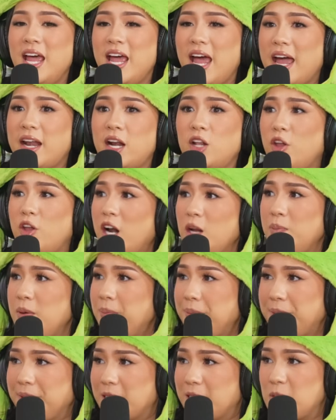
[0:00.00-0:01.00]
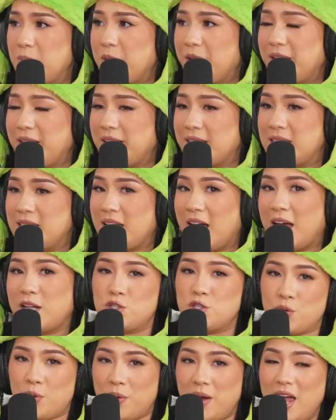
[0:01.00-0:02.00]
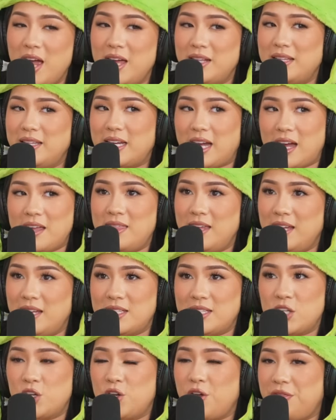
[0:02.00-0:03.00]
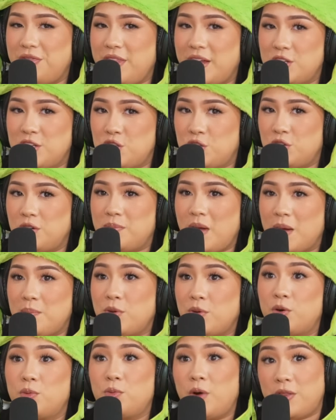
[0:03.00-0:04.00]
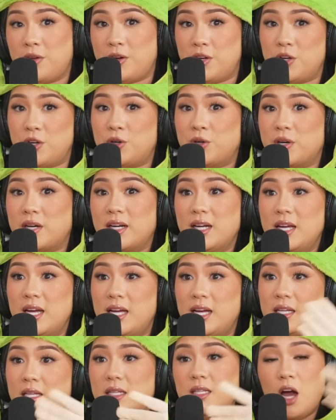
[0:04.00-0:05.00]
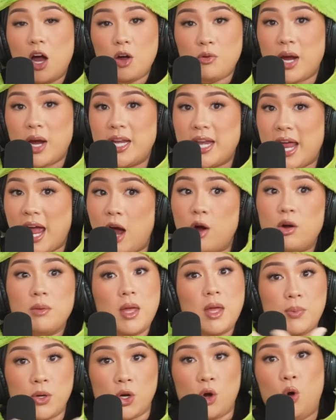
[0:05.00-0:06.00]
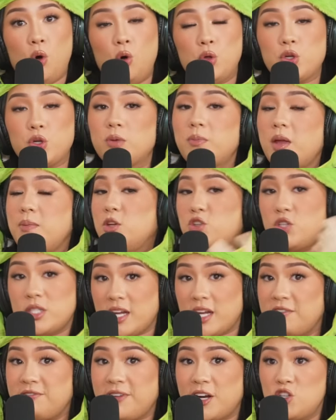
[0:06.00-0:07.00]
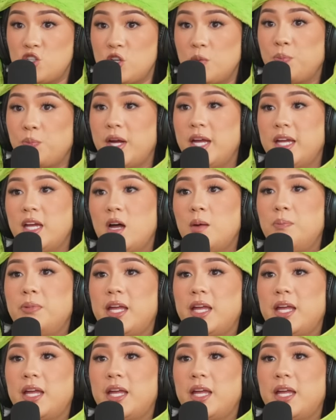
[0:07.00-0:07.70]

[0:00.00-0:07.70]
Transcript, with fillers: And a lot of people experience that. So like, I think it's a good thing to remember, whether you're young right now, or maybe you're older, maybe you just had a friendship breakup.